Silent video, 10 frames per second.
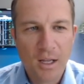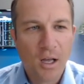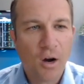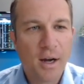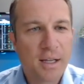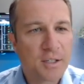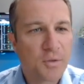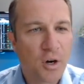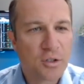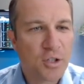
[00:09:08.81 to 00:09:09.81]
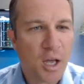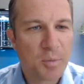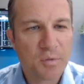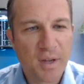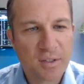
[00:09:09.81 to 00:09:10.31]
All right, as far as top
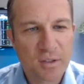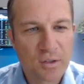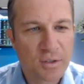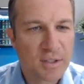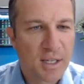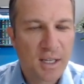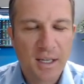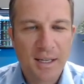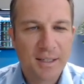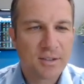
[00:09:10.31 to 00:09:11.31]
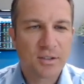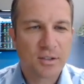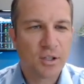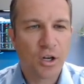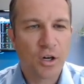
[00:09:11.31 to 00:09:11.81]
investors, it's just
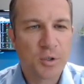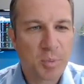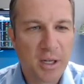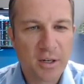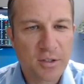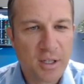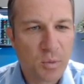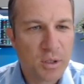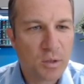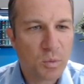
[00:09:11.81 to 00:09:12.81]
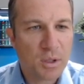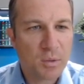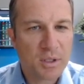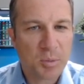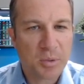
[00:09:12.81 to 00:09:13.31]
the large players that we
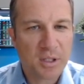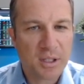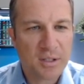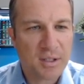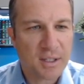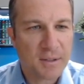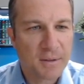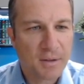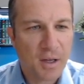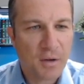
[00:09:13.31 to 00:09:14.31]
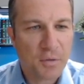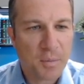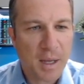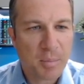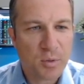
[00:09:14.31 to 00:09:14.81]
typically see from
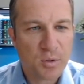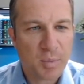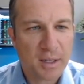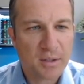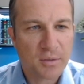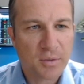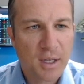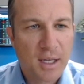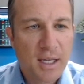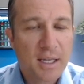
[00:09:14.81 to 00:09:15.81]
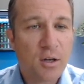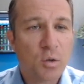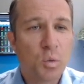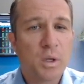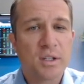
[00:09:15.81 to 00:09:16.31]
that perspective. Here
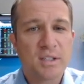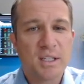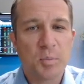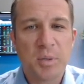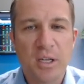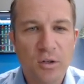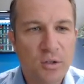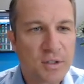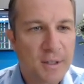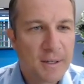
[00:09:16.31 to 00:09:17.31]
we can see the peers.